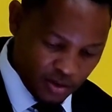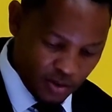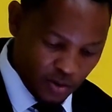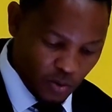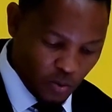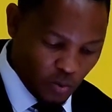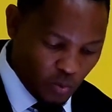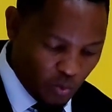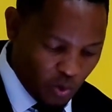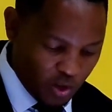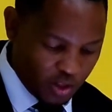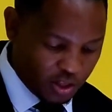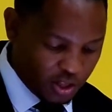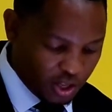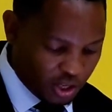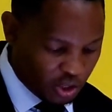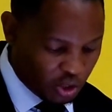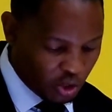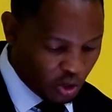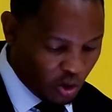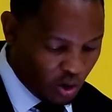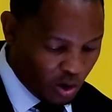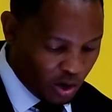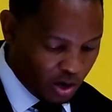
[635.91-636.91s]
with the
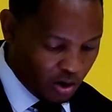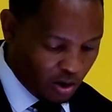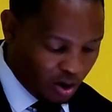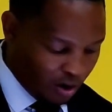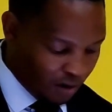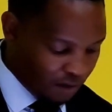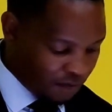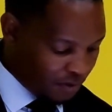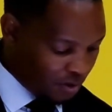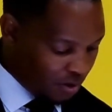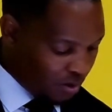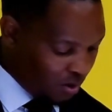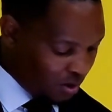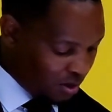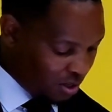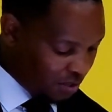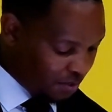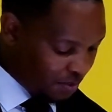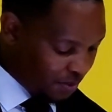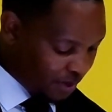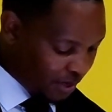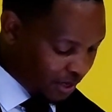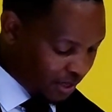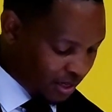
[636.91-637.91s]
joy of the Holy
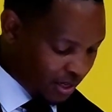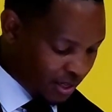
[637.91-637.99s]
Spirit.